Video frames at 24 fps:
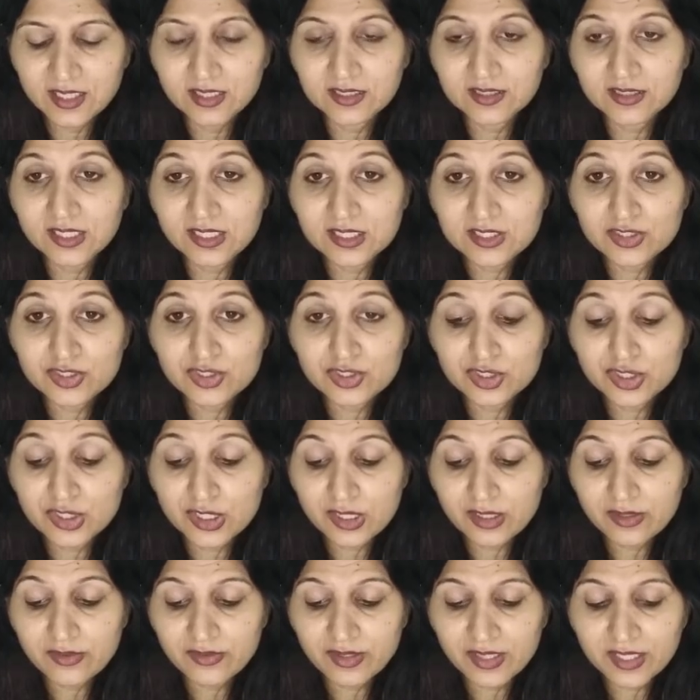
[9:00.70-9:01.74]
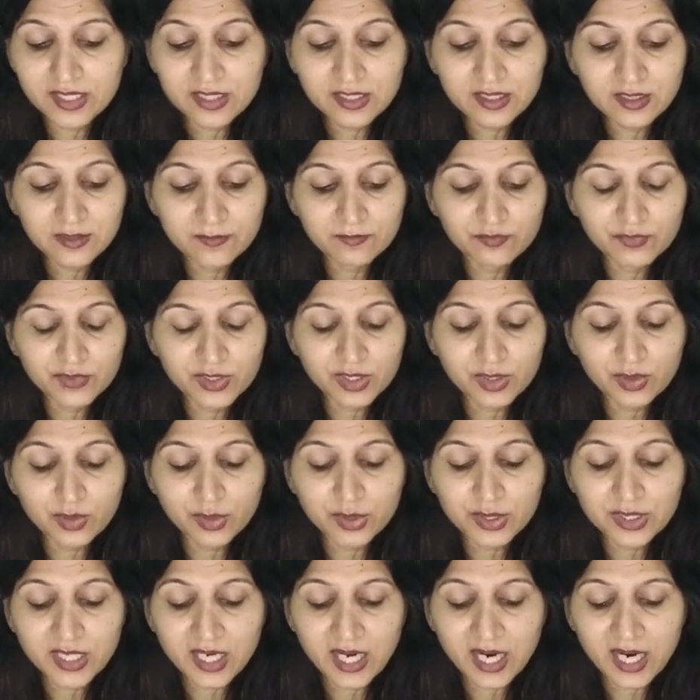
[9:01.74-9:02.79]
The children
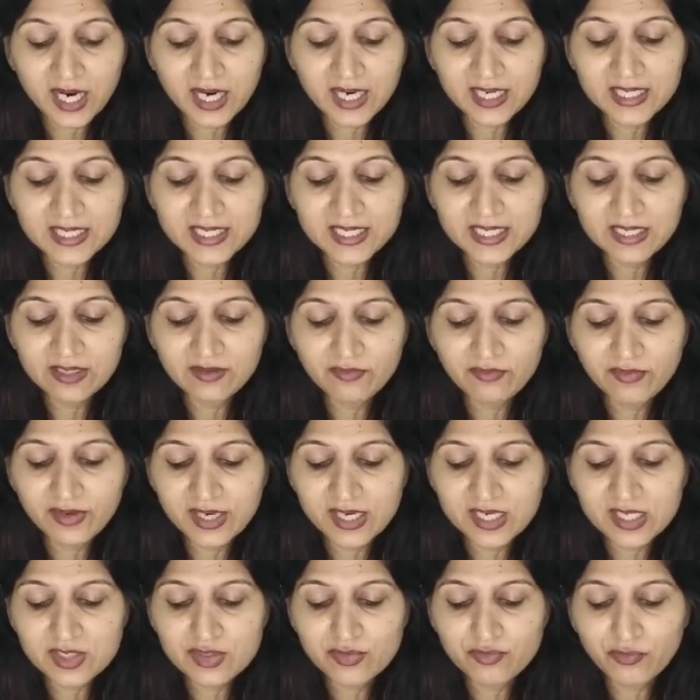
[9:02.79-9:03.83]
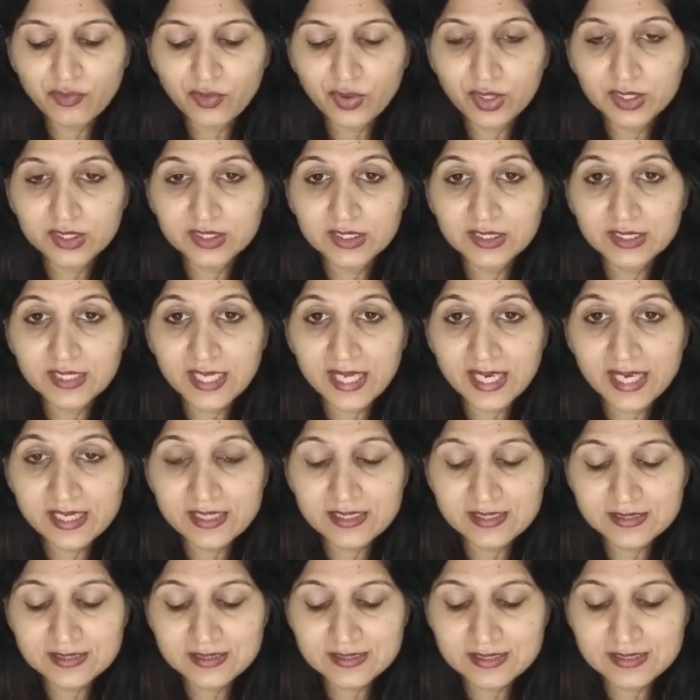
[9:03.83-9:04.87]
could hardly wait for the
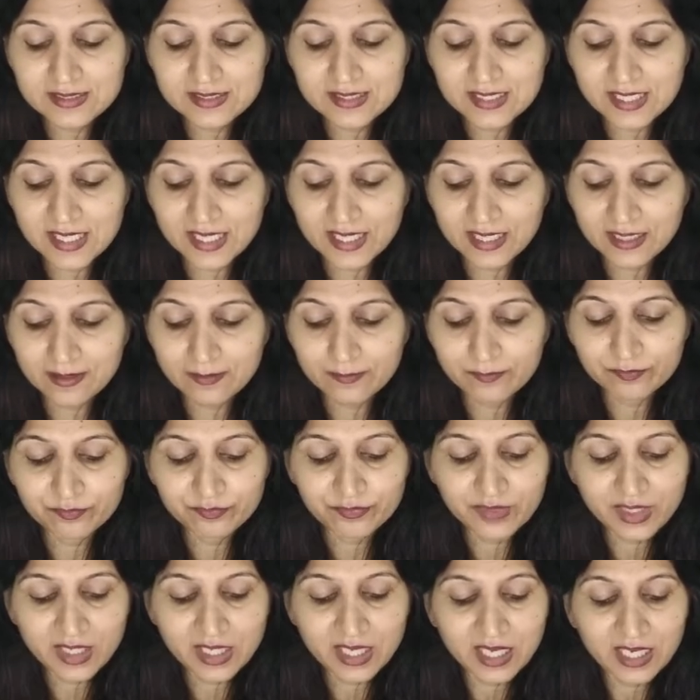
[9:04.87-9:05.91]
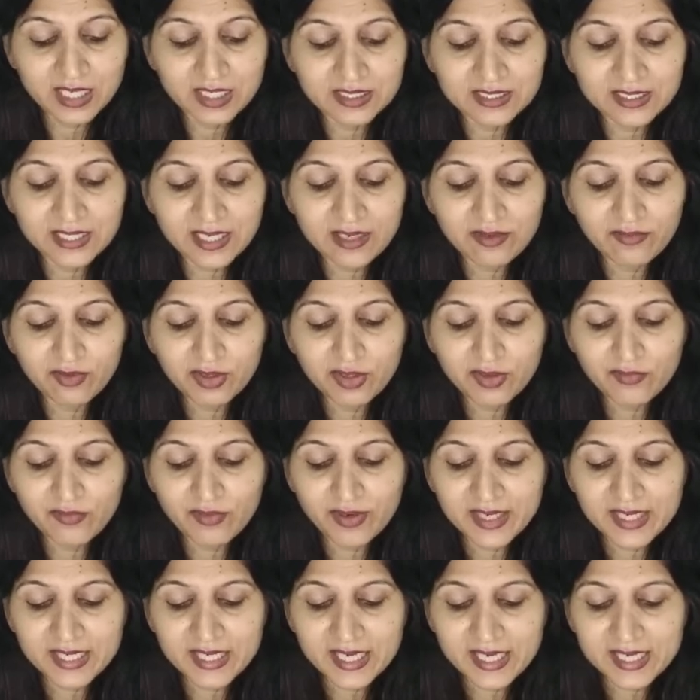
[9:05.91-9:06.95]
next day. They were
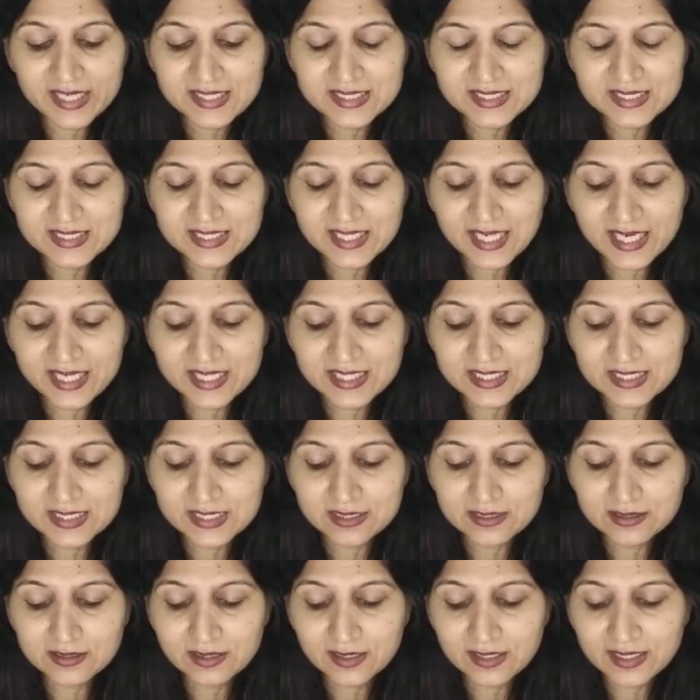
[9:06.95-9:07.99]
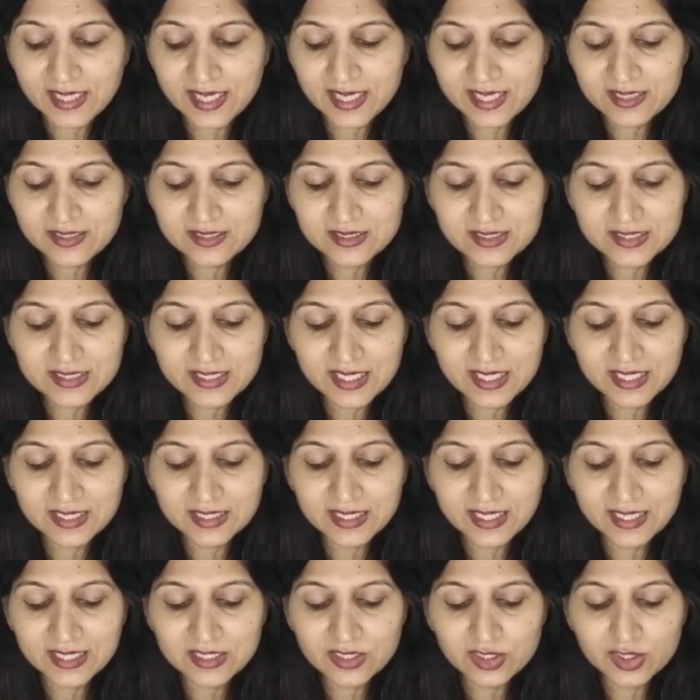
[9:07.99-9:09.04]
very excited. The next day,
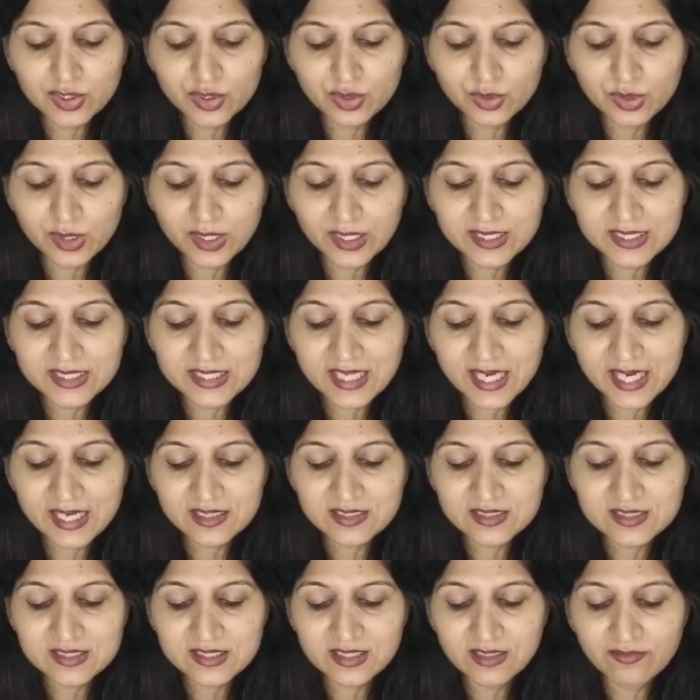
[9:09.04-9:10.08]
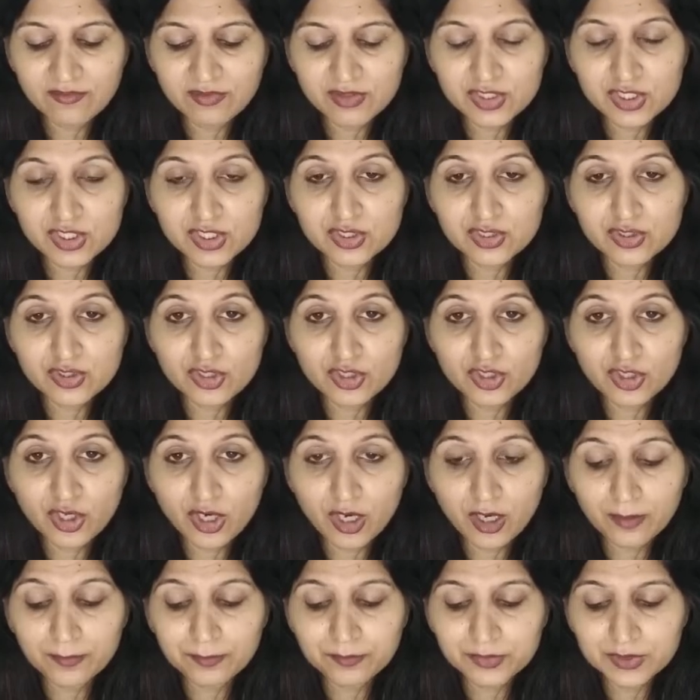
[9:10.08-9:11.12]
they took a taxi which
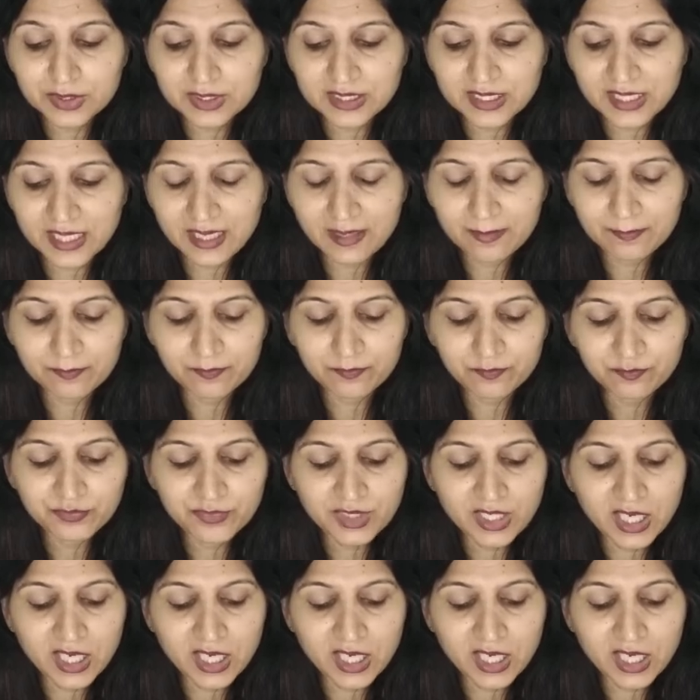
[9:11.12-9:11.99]
dropped them